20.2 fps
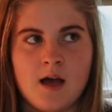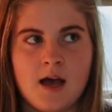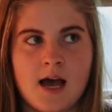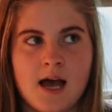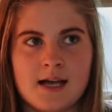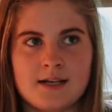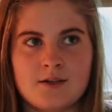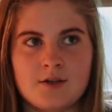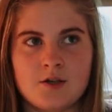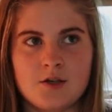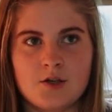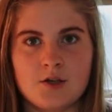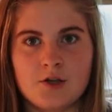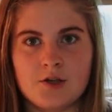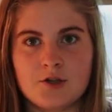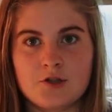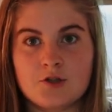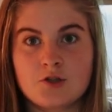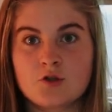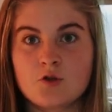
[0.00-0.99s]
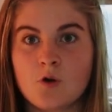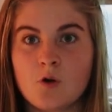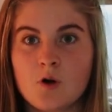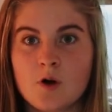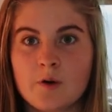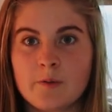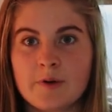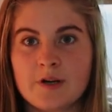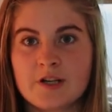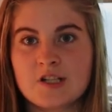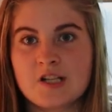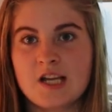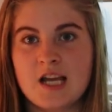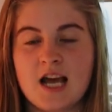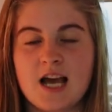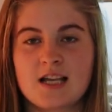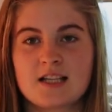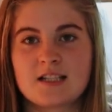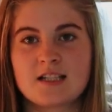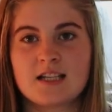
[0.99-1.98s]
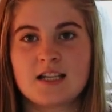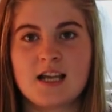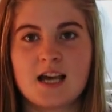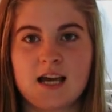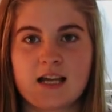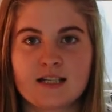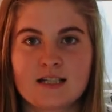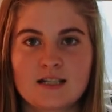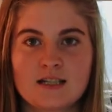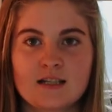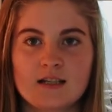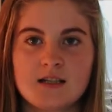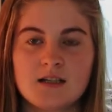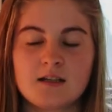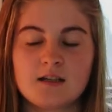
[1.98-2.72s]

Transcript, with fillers: at her store where she has to get,